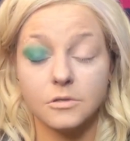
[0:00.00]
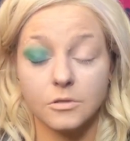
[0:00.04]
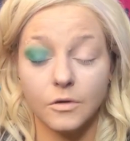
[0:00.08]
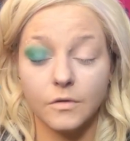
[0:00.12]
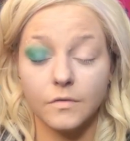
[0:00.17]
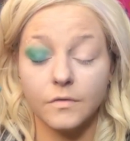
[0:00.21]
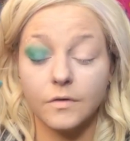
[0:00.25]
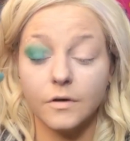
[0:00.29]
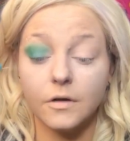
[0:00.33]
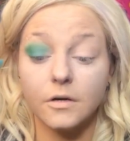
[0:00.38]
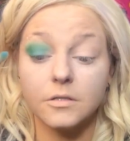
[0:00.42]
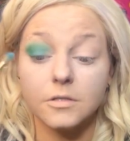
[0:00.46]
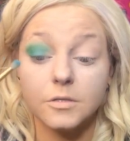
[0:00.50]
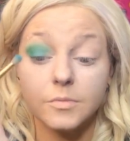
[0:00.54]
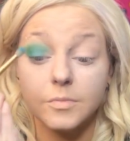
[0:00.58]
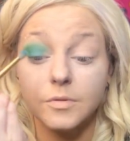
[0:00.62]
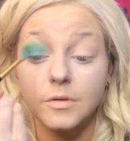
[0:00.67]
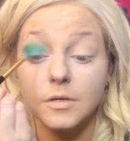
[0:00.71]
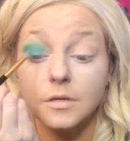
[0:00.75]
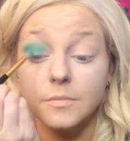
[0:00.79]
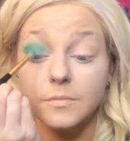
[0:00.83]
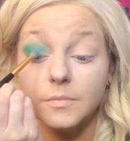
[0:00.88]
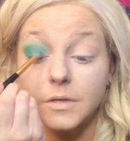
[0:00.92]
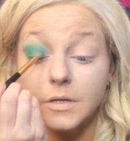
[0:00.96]
So far it's
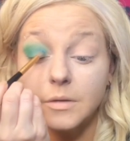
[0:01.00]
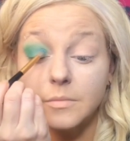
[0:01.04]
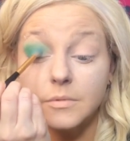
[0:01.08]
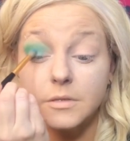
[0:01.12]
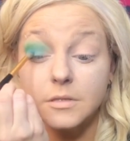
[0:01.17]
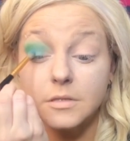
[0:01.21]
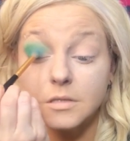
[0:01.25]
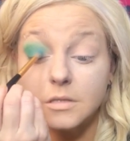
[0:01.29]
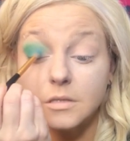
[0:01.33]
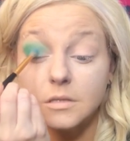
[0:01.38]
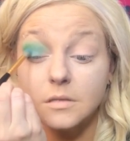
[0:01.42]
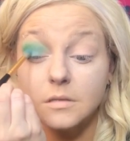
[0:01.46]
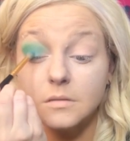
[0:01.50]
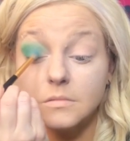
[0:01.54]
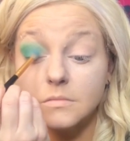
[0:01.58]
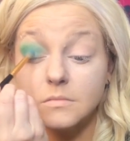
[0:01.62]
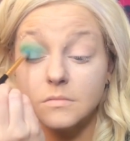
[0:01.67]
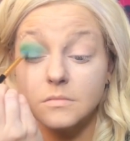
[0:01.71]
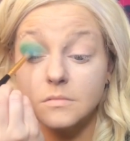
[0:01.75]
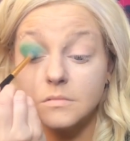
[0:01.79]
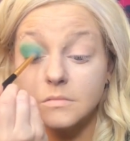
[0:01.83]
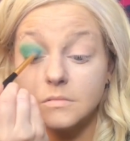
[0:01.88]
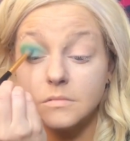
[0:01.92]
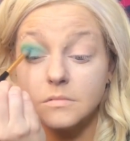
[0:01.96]
pretty pigmented,
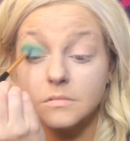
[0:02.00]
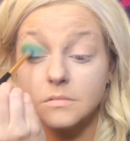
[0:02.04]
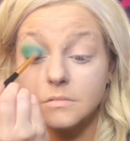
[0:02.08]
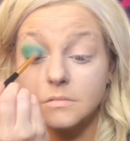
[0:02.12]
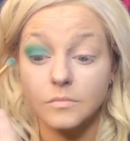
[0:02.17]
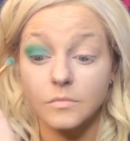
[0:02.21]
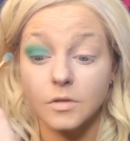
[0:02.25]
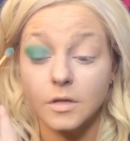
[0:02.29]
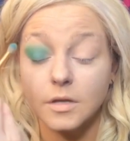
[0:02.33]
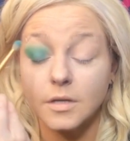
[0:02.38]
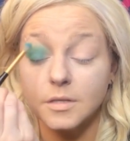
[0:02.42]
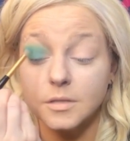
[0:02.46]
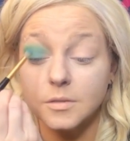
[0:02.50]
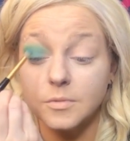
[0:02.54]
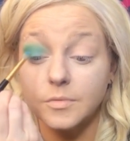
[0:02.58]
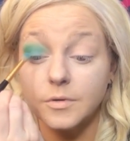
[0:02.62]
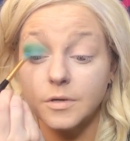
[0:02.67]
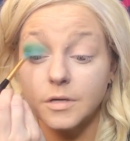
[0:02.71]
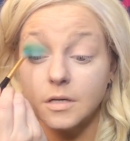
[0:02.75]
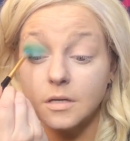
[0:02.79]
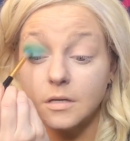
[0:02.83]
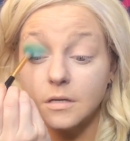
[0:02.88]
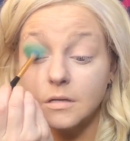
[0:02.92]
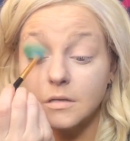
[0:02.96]
blends
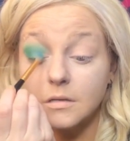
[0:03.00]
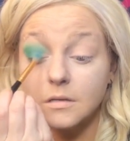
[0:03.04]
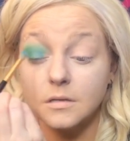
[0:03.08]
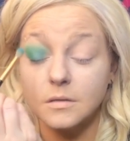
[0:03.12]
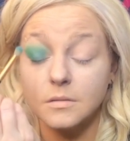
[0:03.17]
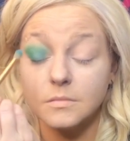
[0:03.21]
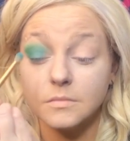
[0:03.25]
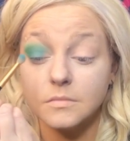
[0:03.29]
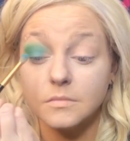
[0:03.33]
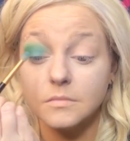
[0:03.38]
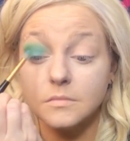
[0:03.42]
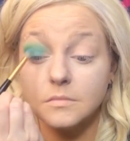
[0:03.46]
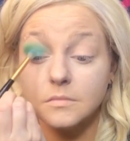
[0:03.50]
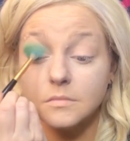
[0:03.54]
pretty good.